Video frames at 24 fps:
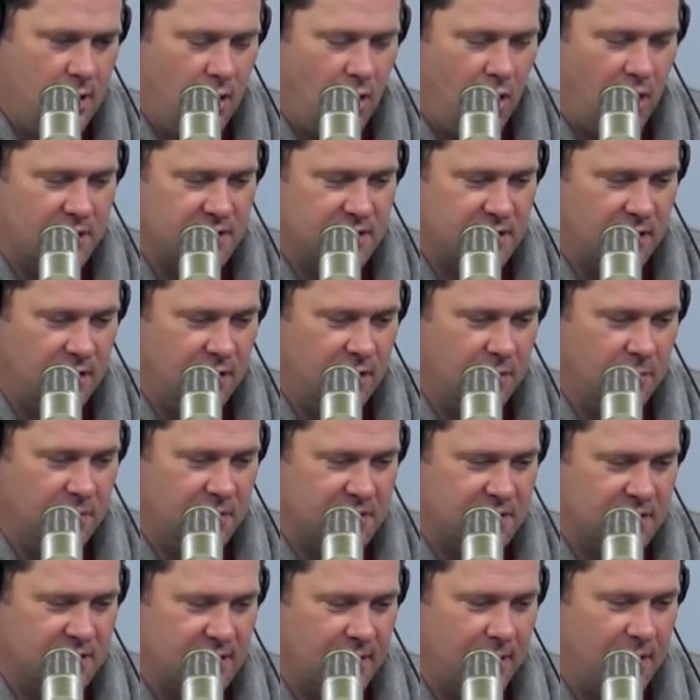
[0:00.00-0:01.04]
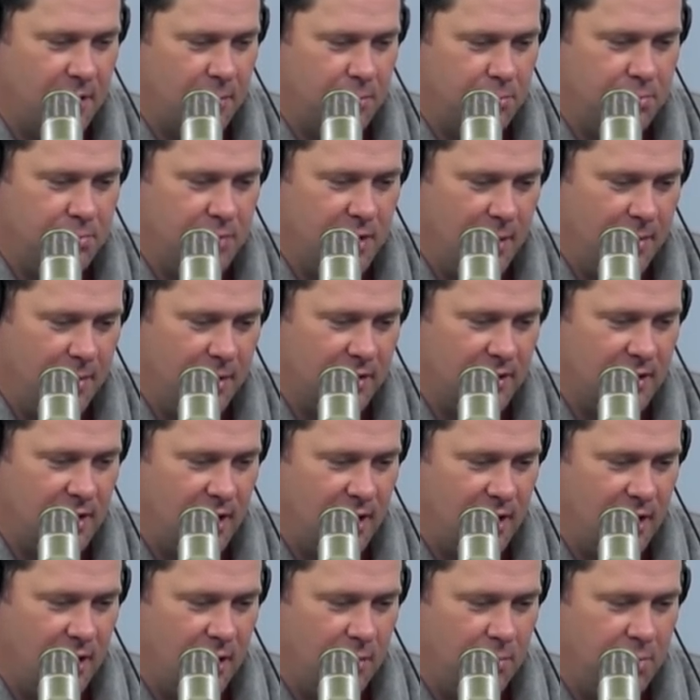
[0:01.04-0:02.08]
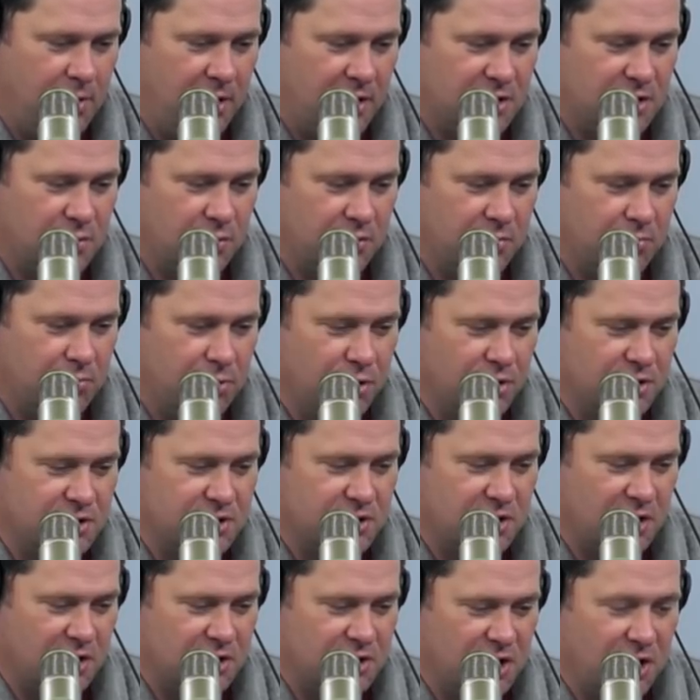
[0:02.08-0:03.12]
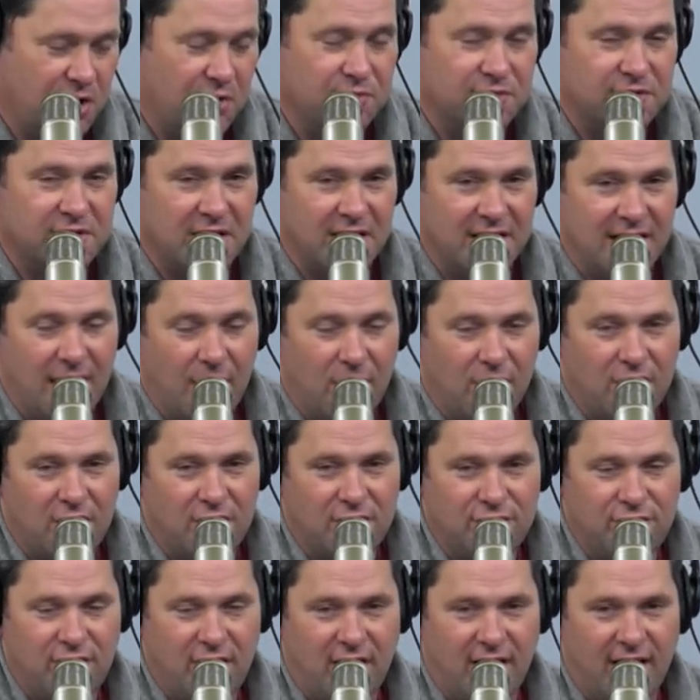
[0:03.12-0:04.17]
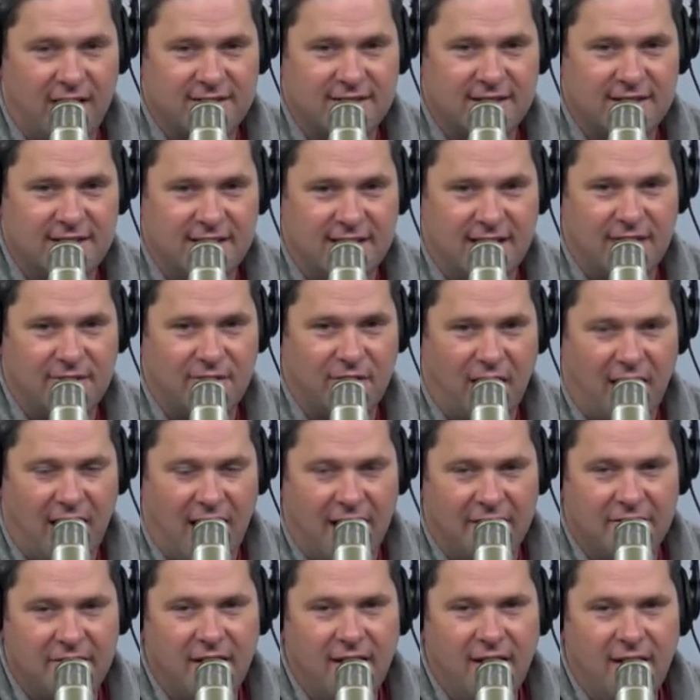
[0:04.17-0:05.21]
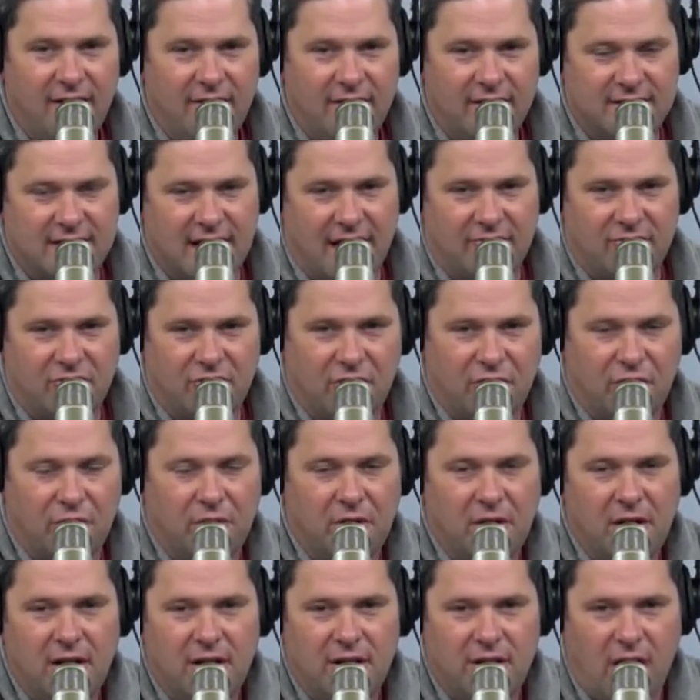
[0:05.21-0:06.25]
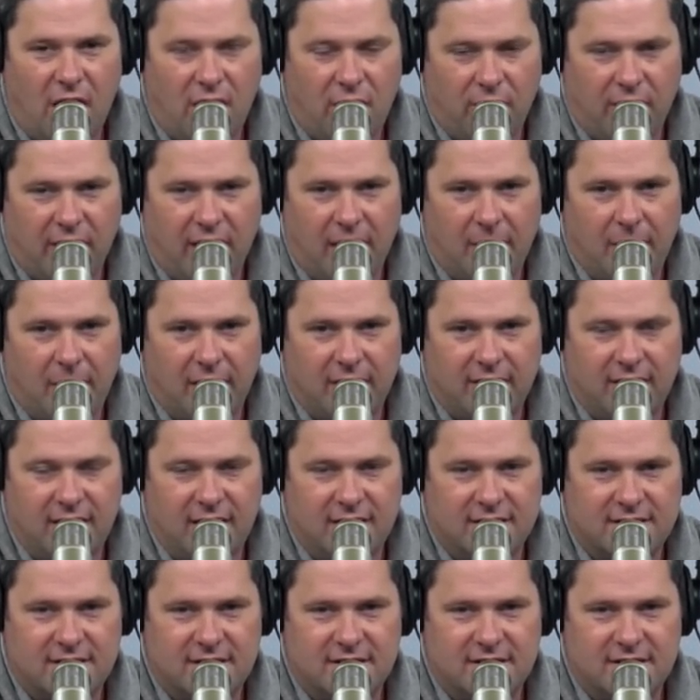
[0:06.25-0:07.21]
Austin Kilby says, how about that picture with Butch Jones in it? Yeah, we're going to do that on SEC Country Live this afternoon. Y'all don't care about this.